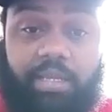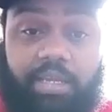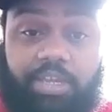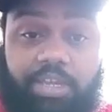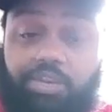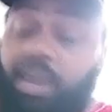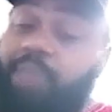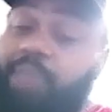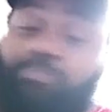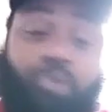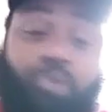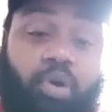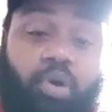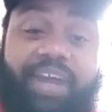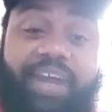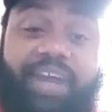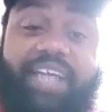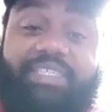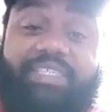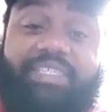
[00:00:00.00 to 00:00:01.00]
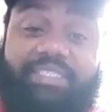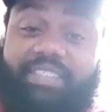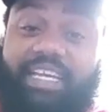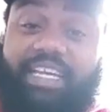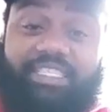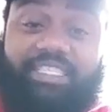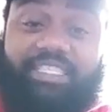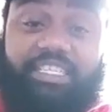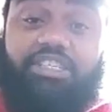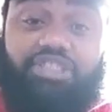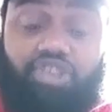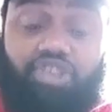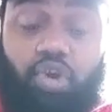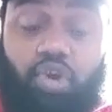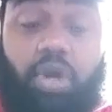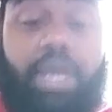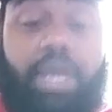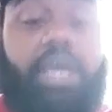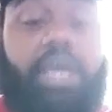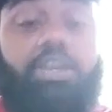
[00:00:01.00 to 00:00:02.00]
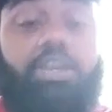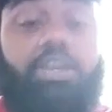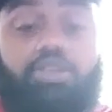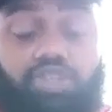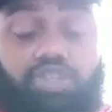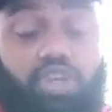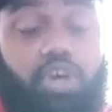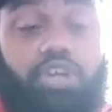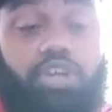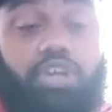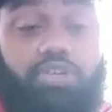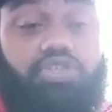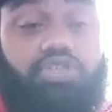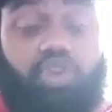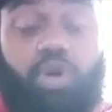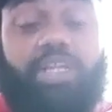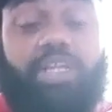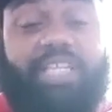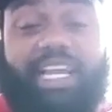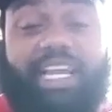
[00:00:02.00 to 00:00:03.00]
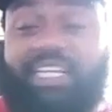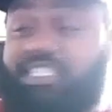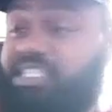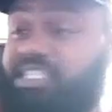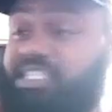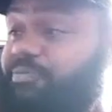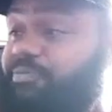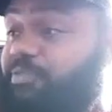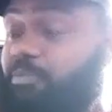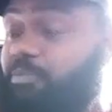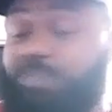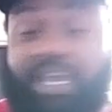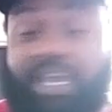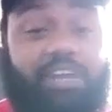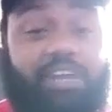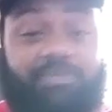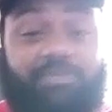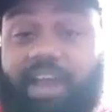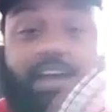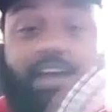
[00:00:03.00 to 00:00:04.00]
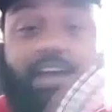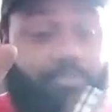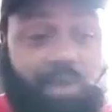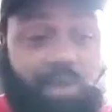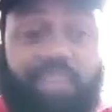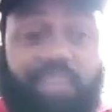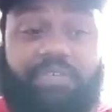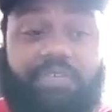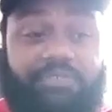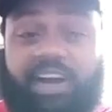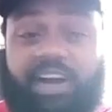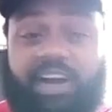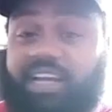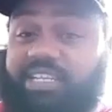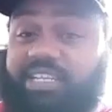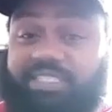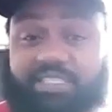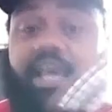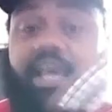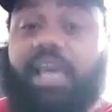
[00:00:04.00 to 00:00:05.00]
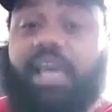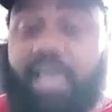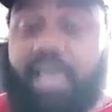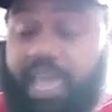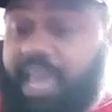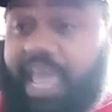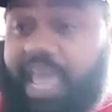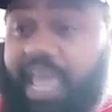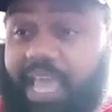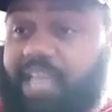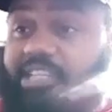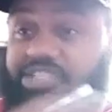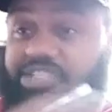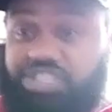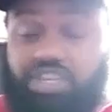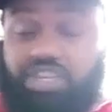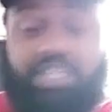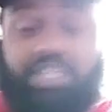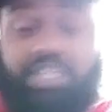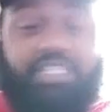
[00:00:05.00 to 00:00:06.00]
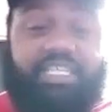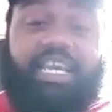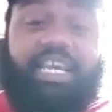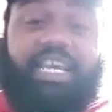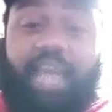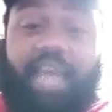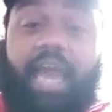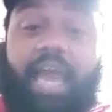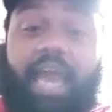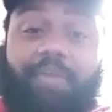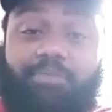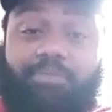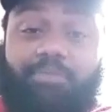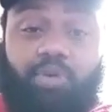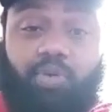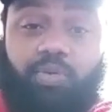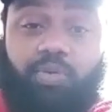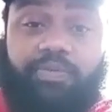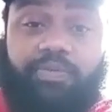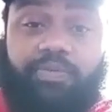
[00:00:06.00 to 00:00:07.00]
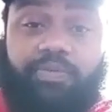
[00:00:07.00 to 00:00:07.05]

You ain't born racist. That shit is taught. You taught you taught that shit from being around motherfuckers and and, sh- and seeing how they move.